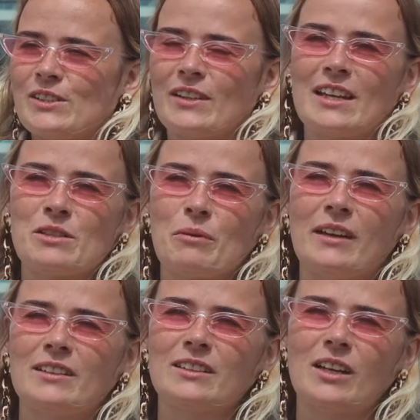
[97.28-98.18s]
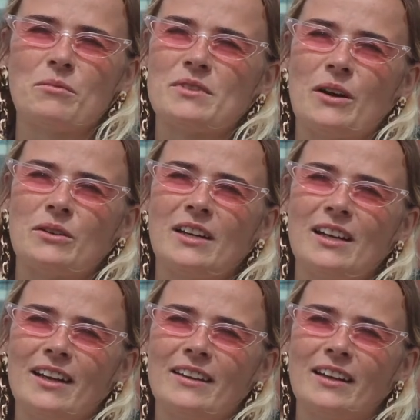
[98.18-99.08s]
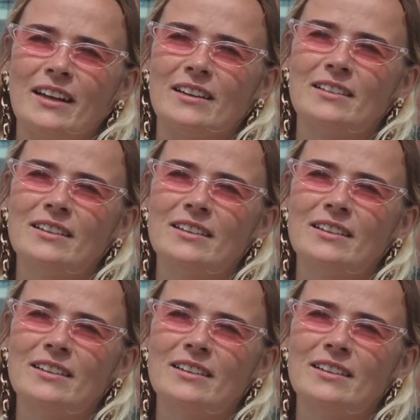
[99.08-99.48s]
that's why it comes out, I think, yeah.